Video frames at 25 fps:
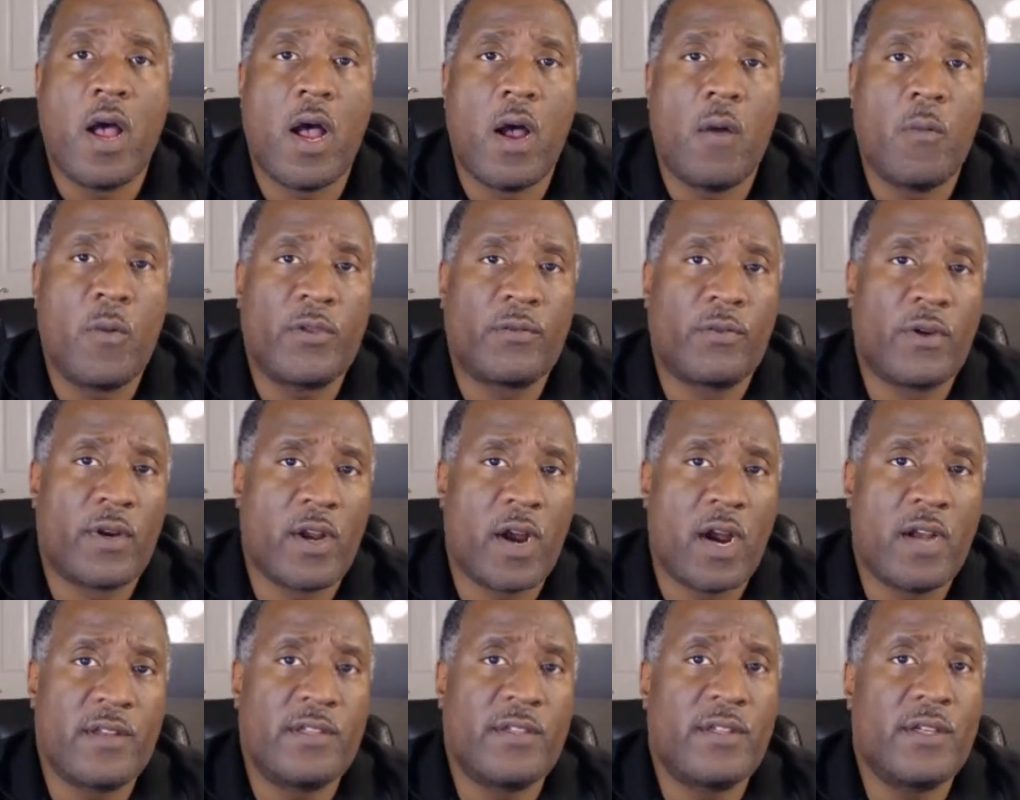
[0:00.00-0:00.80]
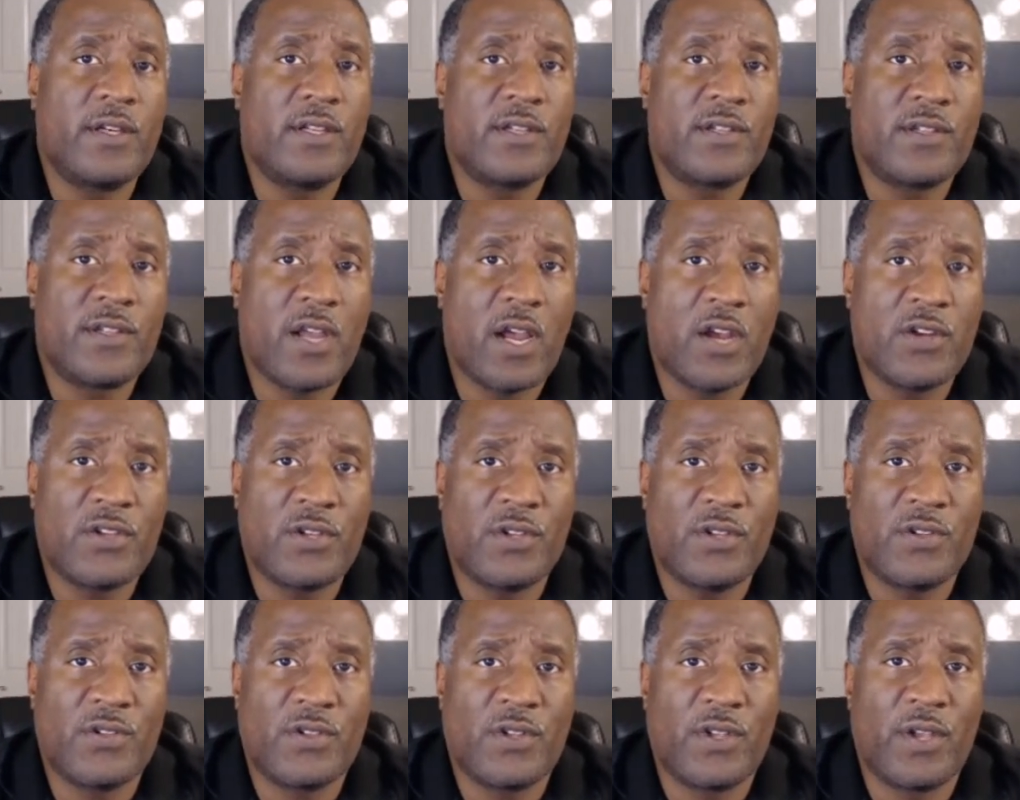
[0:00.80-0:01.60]
With regard to the
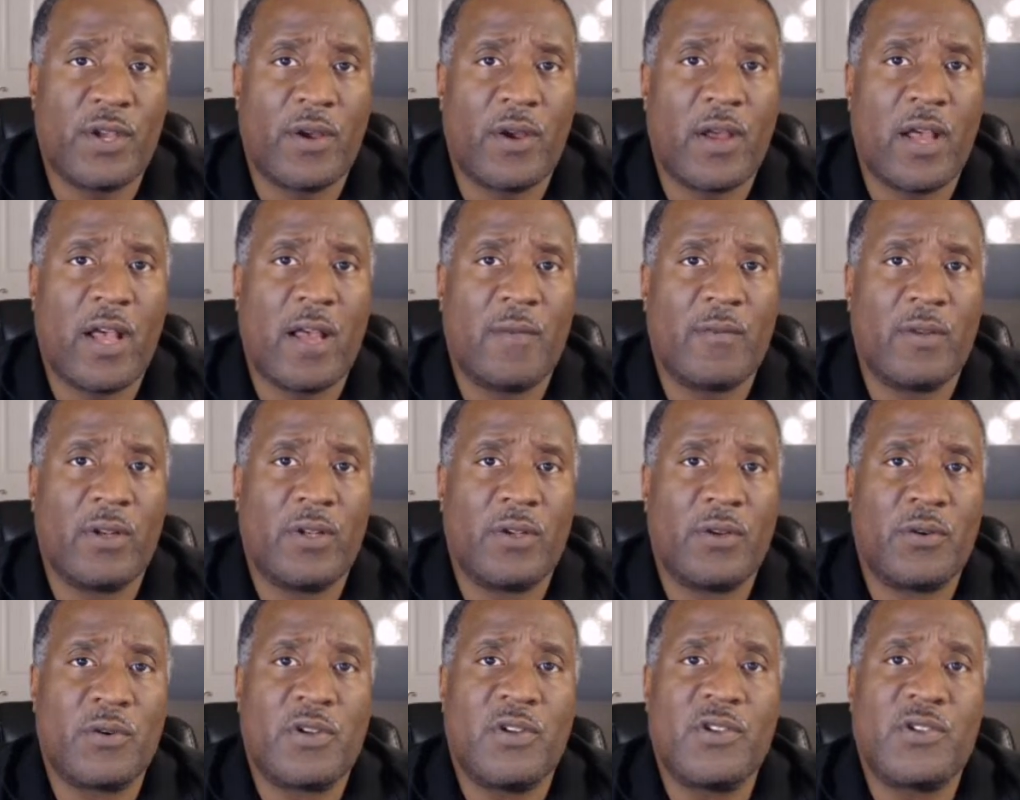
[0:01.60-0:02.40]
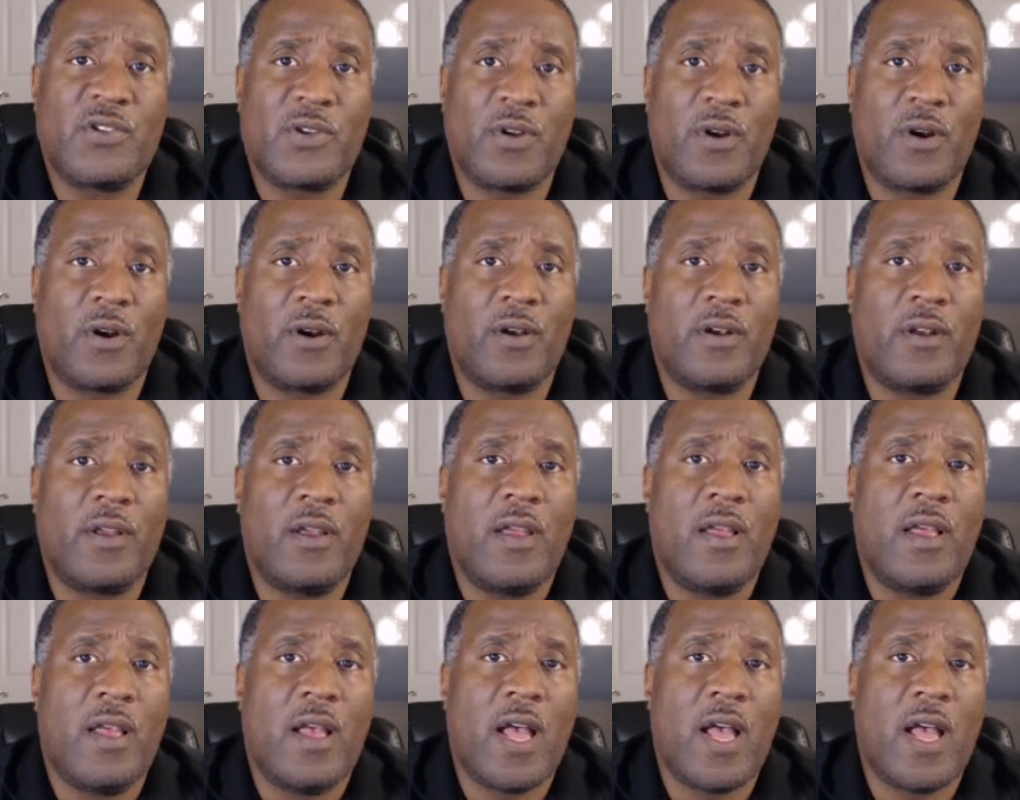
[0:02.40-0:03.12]
discussions, though, I'm a little concerned.